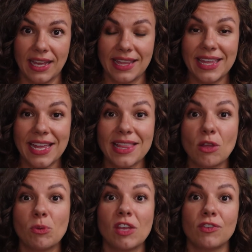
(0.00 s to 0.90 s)
Then
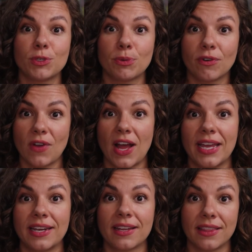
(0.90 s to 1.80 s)
they'll be able to
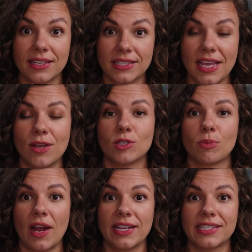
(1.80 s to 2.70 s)
provide the sales
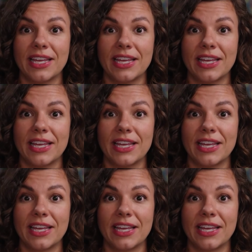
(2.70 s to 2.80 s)
price